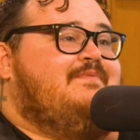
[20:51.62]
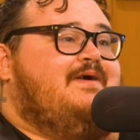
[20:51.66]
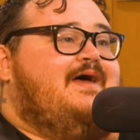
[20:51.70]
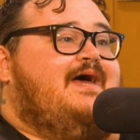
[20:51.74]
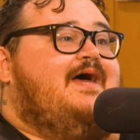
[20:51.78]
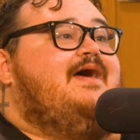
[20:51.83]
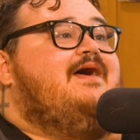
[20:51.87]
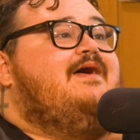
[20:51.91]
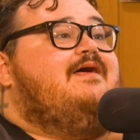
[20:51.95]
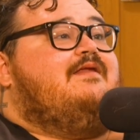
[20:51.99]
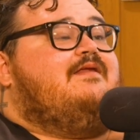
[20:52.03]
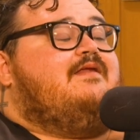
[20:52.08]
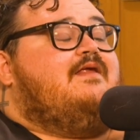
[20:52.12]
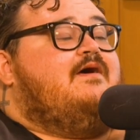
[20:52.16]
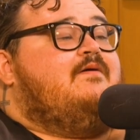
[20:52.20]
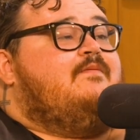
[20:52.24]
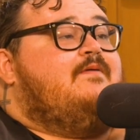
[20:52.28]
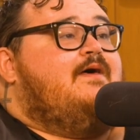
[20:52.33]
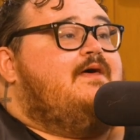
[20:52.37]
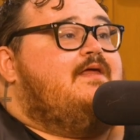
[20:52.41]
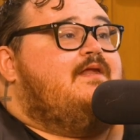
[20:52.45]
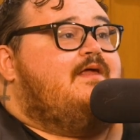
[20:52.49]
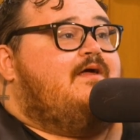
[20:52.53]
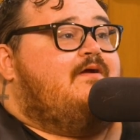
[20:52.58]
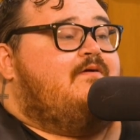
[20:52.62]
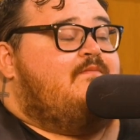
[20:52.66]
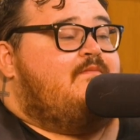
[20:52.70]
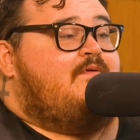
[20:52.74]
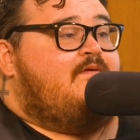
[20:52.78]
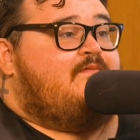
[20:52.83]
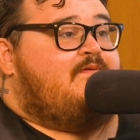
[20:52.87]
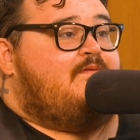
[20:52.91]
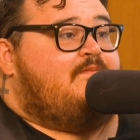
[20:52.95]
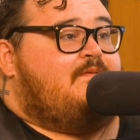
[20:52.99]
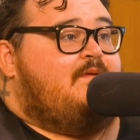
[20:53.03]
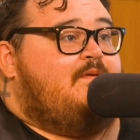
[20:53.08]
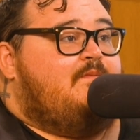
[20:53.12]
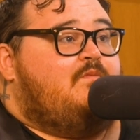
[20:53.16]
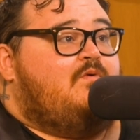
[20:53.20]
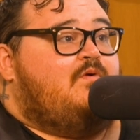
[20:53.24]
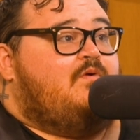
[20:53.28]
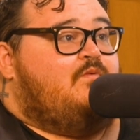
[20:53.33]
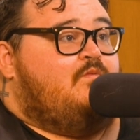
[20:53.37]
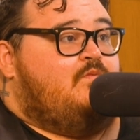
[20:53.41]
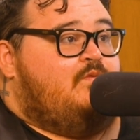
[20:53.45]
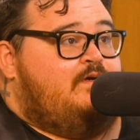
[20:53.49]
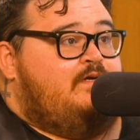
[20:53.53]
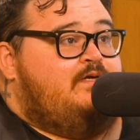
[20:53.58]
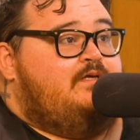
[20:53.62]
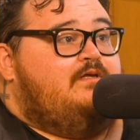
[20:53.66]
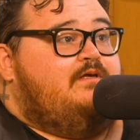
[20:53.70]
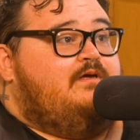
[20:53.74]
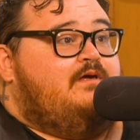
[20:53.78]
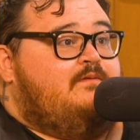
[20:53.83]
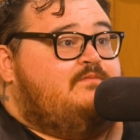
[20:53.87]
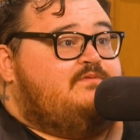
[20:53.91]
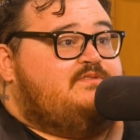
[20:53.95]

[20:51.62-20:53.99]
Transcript: I bet. I remember people were really